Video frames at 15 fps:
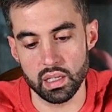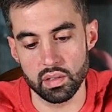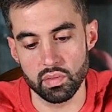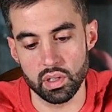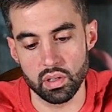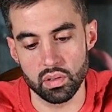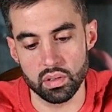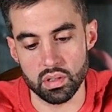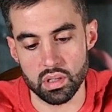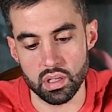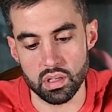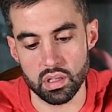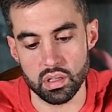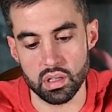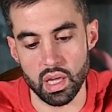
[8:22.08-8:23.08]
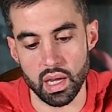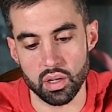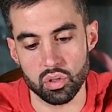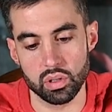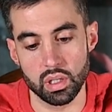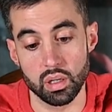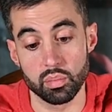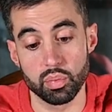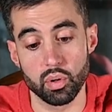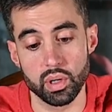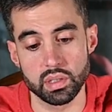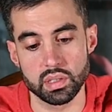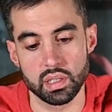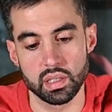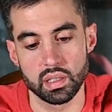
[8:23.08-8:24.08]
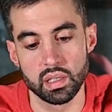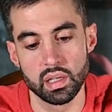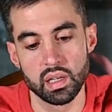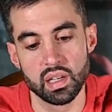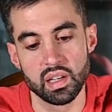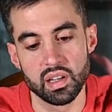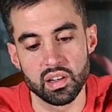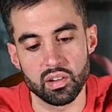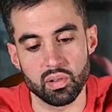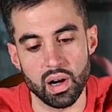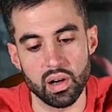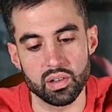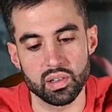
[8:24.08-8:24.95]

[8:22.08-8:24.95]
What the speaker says: even noticed, this is actually a pointed crown